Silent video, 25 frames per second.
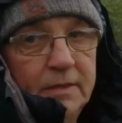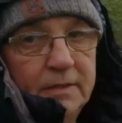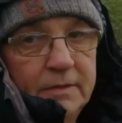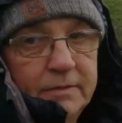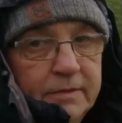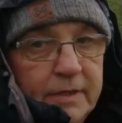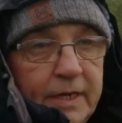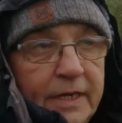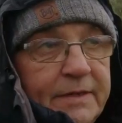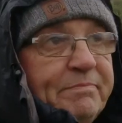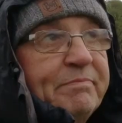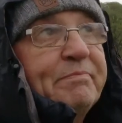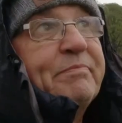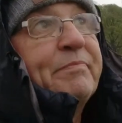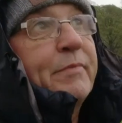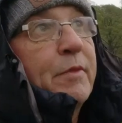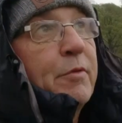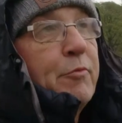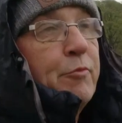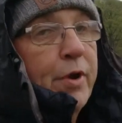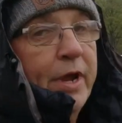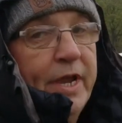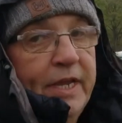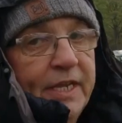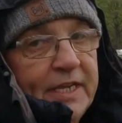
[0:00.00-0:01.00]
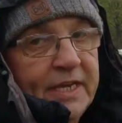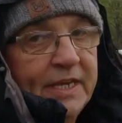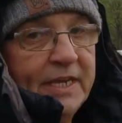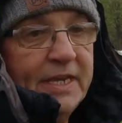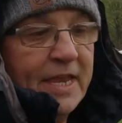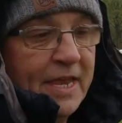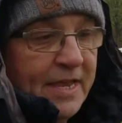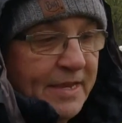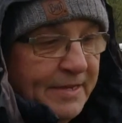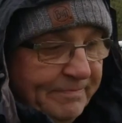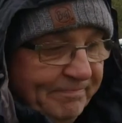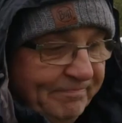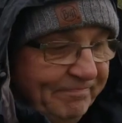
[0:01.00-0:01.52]
Right, raining
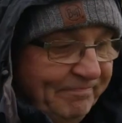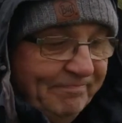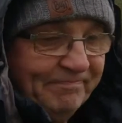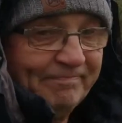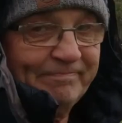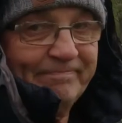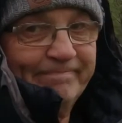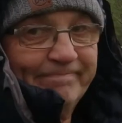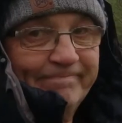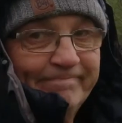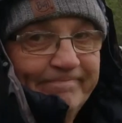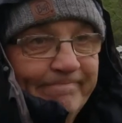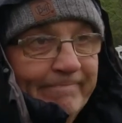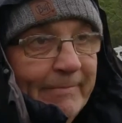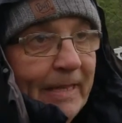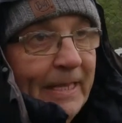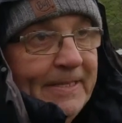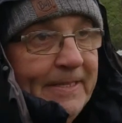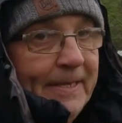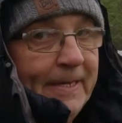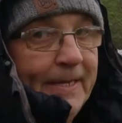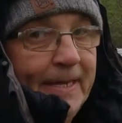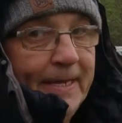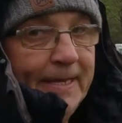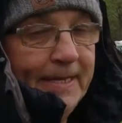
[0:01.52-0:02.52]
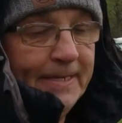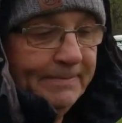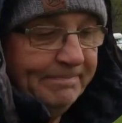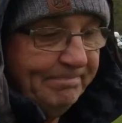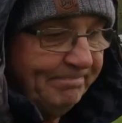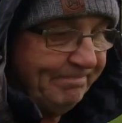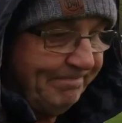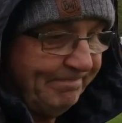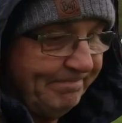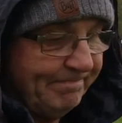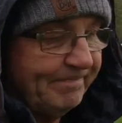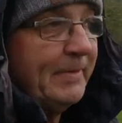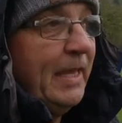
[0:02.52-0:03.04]
today.
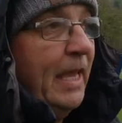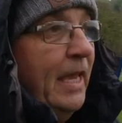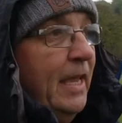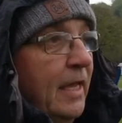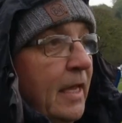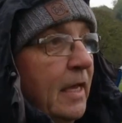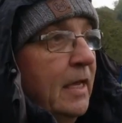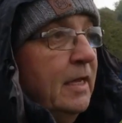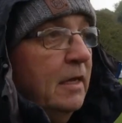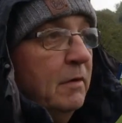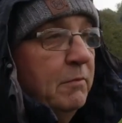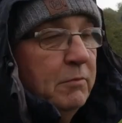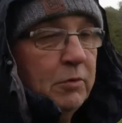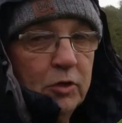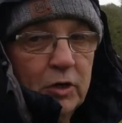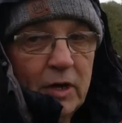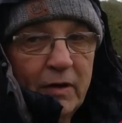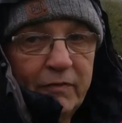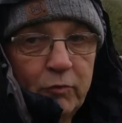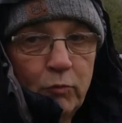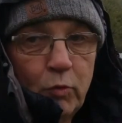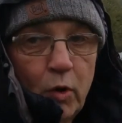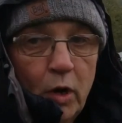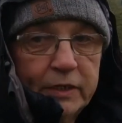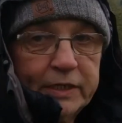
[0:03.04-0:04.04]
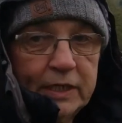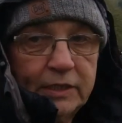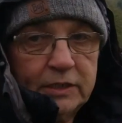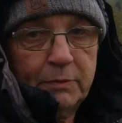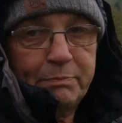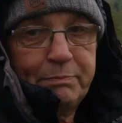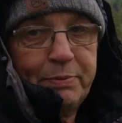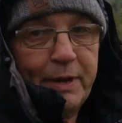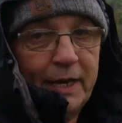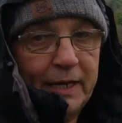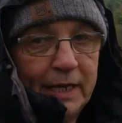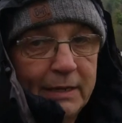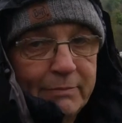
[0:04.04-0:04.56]
We're going to have a walk into
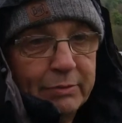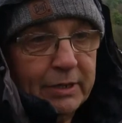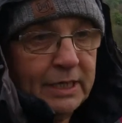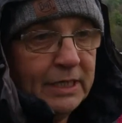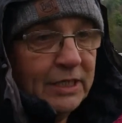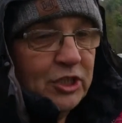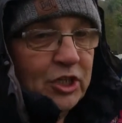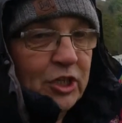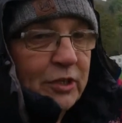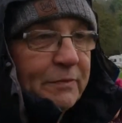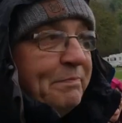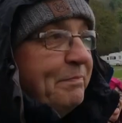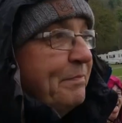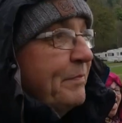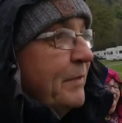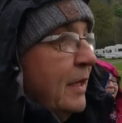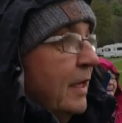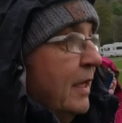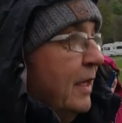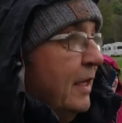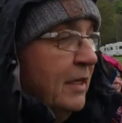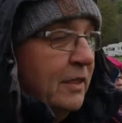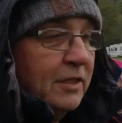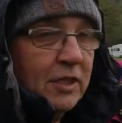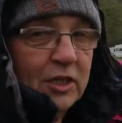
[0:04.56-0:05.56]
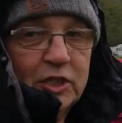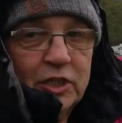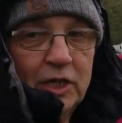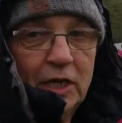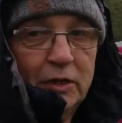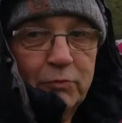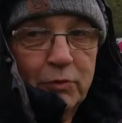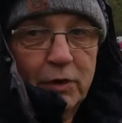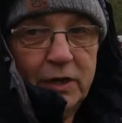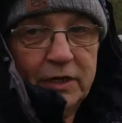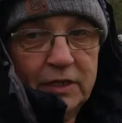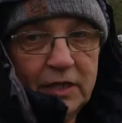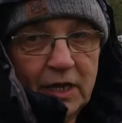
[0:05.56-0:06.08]
Pateley Bridge to see
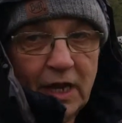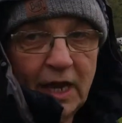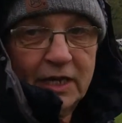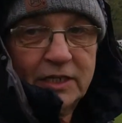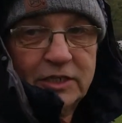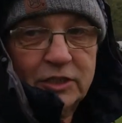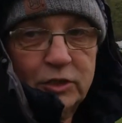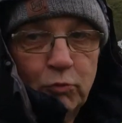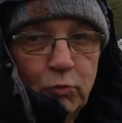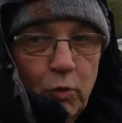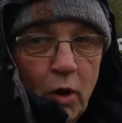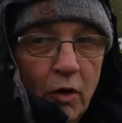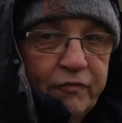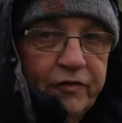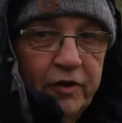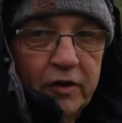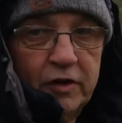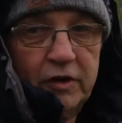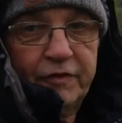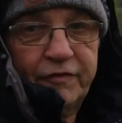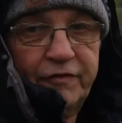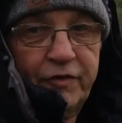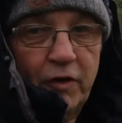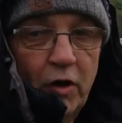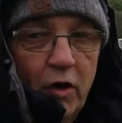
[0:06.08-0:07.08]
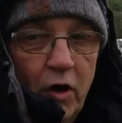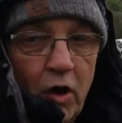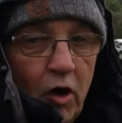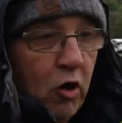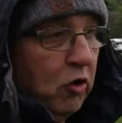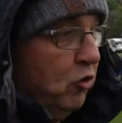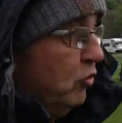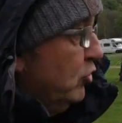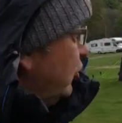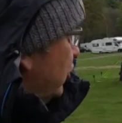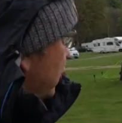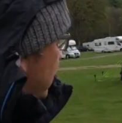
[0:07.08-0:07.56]
what it has to offer for us